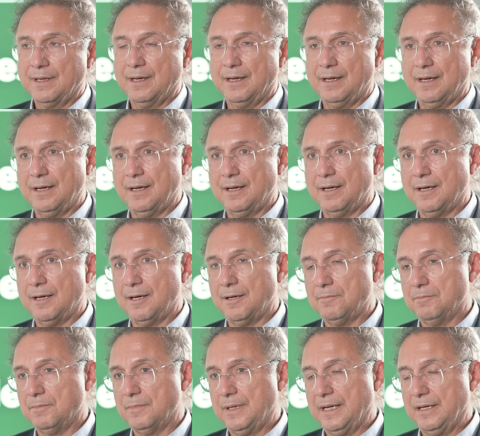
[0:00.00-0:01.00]

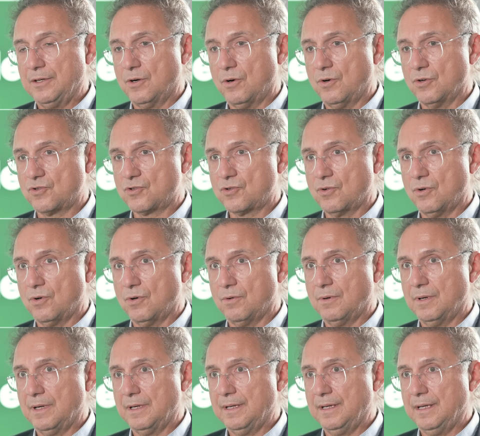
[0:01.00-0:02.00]
and
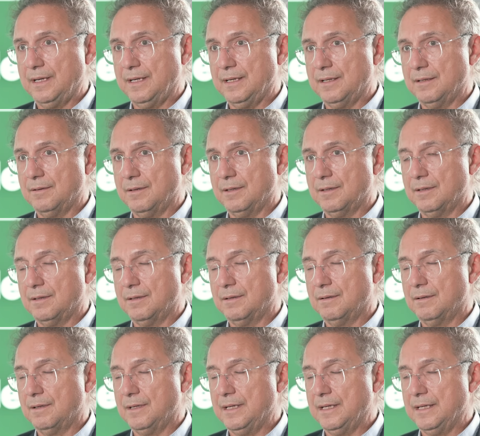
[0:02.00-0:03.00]
also in
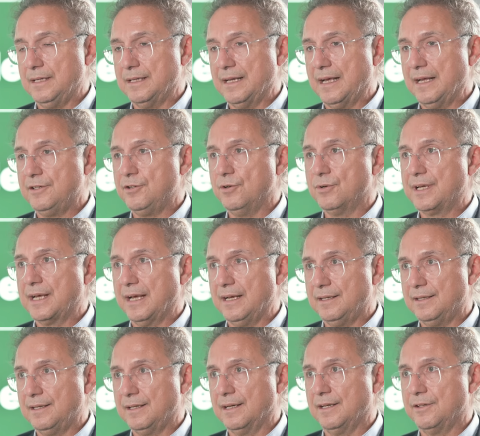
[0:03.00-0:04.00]

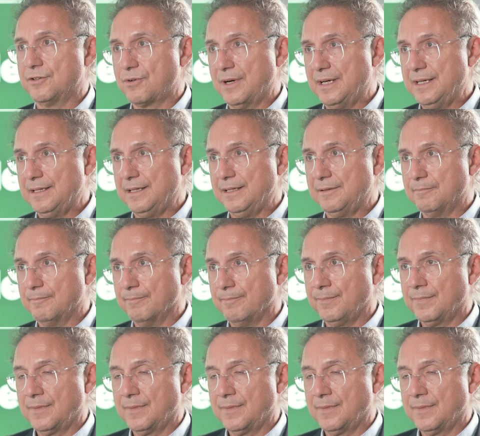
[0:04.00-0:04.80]
educating and training.